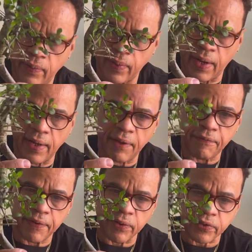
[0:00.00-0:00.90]
that
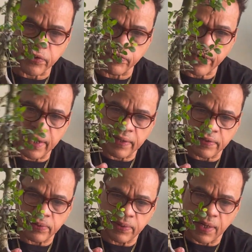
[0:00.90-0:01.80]
feels great
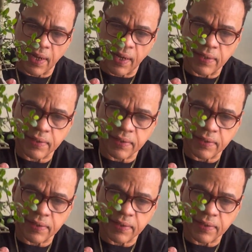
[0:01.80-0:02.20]
too, guys.